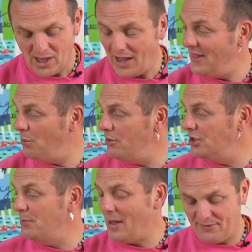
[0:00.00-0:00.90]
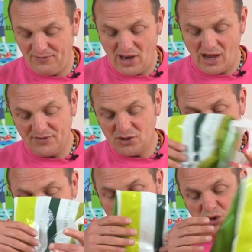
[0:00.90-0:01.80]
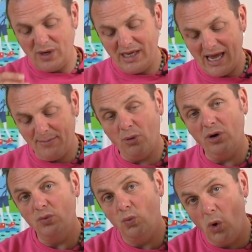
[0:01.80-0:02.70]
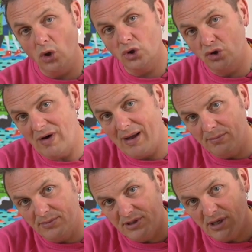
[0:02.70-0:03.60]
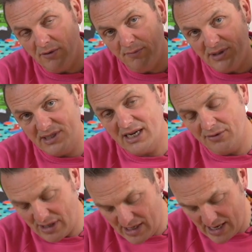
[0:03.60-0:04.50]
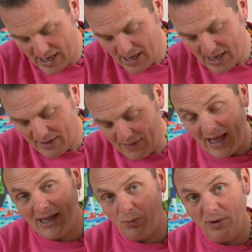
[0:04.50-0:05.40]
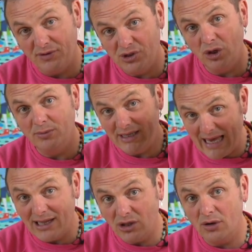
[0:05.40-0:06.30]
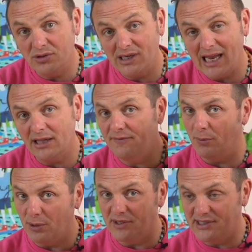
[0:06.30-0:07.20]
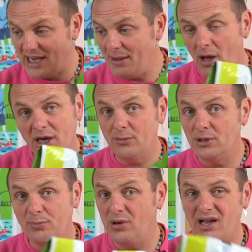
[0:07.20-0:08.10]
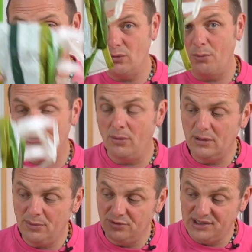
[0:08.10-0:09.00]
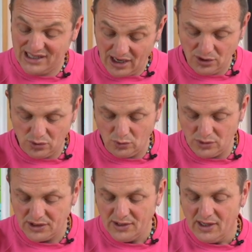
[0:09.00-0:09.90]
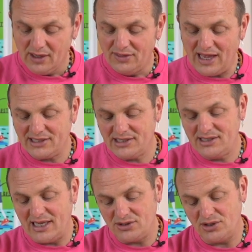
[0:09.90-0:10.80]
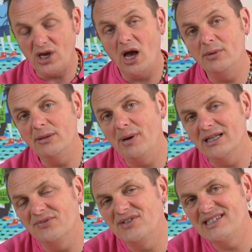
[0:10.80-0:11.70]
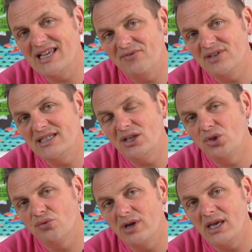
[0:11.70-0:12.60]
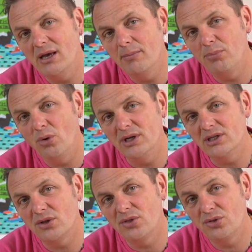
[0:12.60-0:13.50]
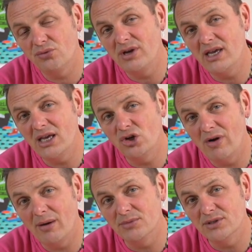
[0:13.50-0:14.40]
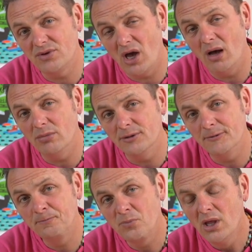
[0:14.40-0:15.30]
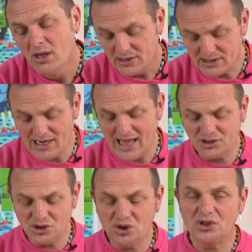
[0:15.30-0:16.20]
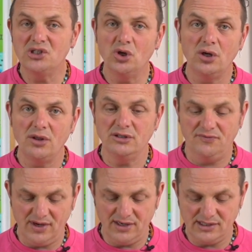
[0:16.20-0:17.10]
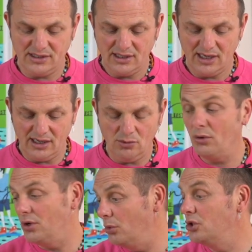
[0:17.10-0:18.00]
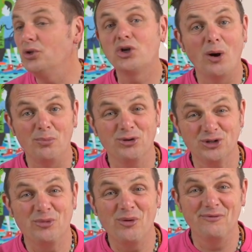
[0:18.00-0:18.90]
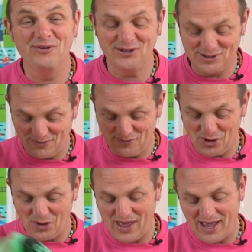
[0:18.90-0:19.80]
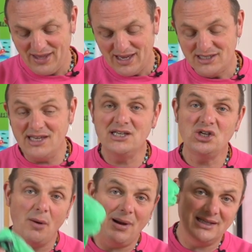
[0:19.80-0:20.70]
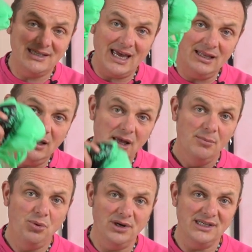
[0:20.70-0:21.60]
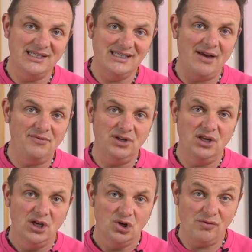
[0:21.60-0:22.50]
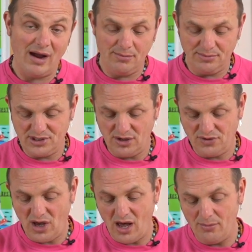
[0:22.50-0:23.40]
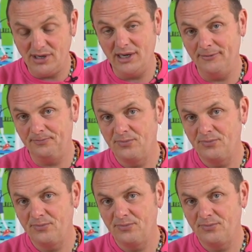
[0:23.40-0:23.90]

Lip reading: And then we've got the bag for life. This one's got 28.1 grams of material in it. That we've assumed again goes to landfill, but the same argument applies. It will probably be recycled. That's got a carbon impact of 73.3 grams of carbon. So let's just look at those figures. Well, no, we'll do the compostable one first because I forgot that. So this has got about 10.7 grams of carbon in it.